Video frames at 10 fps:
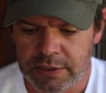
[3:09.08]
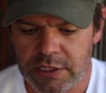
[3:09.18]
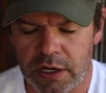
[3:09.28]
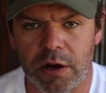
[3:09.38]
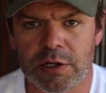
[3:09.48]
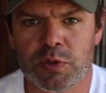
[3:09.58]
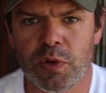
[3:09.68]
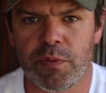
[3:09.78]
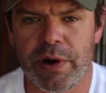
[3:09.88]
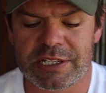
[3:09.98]
so I just
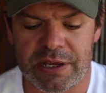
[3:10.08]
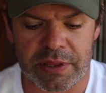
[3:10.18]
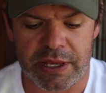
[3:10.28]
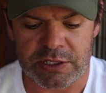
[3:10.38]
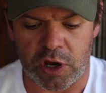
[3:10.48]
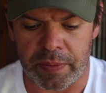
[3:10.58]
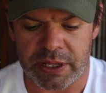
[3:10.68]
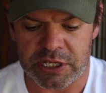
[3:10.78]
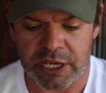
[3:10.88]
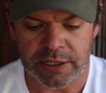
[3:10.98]
wanna read some of these
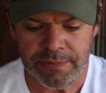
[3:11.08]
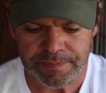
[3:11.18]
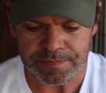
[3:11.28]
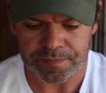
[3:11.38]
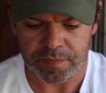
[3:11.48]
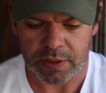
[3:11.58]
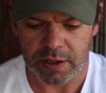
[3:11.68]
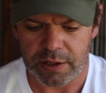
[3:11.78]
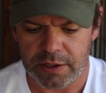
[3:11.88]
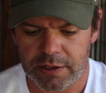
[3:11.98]
comments here.
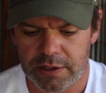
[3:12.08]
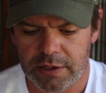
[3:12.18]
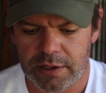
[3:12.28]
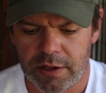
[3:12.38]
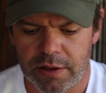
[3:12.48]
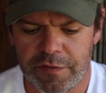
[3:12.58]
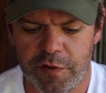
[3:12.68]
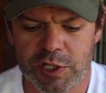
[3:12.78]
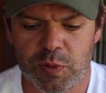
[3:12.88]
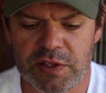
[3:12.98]
The
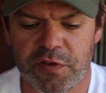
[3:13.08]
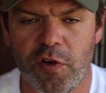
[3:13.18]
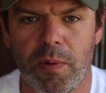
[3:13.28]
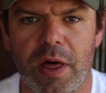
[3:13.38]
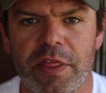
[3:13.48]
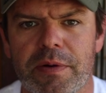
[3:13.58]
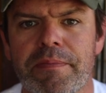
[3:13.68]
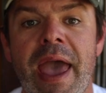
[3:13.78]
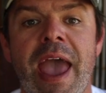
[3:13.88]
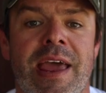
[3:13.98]
first one's from The
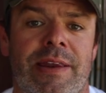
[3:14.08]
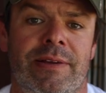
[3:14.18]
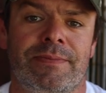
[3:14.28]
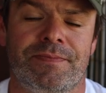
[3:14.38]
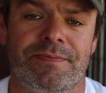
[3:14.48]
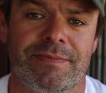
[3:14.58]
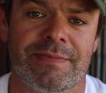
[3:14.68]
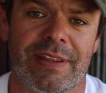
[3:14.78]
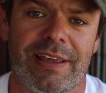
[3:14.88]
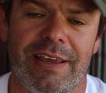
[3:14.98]
Man.
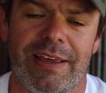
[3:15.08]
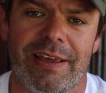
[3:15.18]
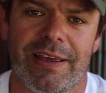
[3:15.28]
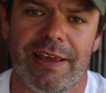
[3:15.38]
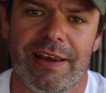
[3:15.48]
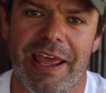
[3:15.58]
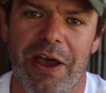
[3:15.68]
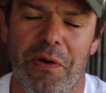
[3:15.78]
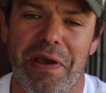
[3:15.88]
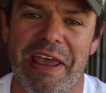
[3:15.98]

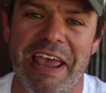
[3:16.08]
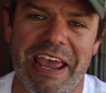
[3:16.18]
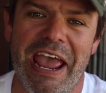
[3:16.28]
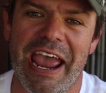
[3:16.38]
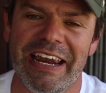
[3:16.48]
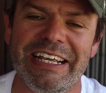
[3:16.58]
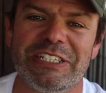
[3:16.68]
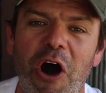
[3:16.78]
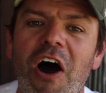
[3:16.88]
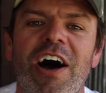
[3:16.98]
Now, any
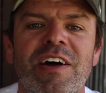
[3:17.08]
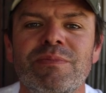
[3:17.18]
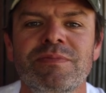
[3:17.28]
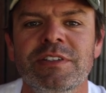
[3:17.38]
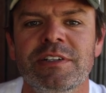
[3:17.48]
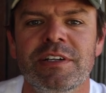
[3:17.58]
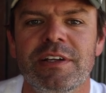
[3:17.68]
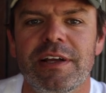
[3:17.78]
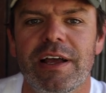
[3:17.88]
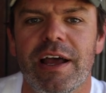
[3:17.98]
time
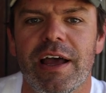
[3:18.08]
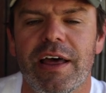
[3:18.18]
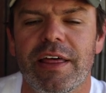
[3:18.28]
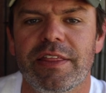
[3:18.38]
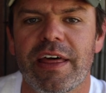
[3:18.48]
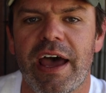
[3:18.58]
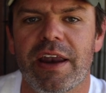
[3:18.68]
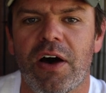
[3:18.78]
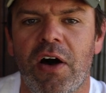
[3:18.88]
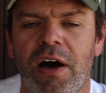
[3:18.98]

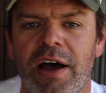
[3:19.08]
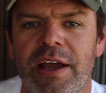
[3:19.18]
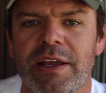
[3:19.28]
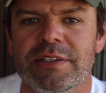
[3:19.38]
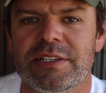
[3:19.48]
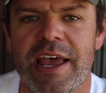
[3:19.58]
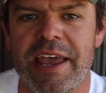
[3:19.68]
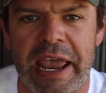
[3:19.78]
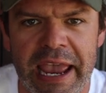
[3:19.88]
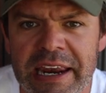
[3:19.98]
that I
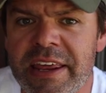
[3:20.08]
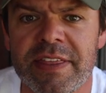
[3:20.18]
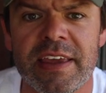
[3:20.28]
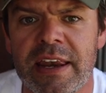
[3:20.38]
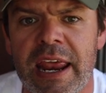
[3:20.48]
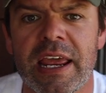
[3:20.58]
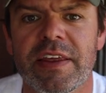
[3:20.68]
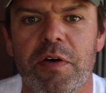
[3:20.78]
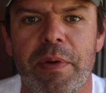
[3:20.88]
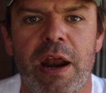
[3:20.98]
say anything
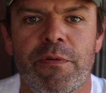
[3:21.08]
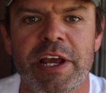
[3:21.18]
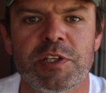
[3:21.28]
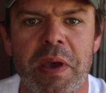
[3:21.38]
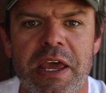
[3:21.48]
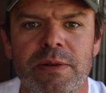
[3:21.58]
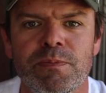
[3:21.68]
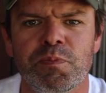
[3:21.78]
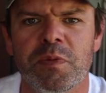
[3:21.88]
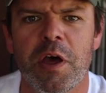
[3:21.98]
negative about ResMed,
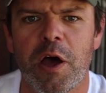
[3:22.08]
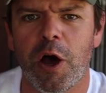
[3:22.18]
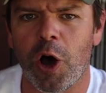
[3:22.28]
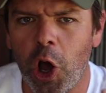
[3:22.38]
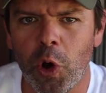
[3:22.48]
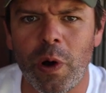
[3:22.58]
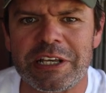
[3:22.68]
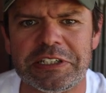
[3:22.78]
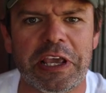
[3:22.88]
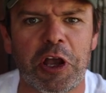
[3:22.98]
I
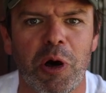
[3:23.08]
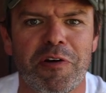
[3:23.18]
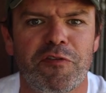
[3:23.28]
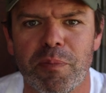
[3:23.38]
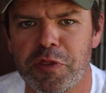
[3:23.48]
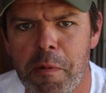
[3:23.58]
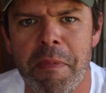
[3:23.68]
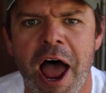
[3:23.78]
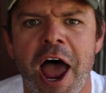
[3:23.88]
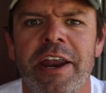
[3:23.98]
always see a comment from The
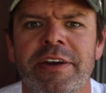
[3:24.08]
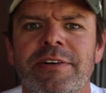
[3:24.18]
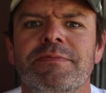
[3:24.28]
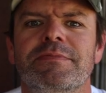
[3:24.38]
Man.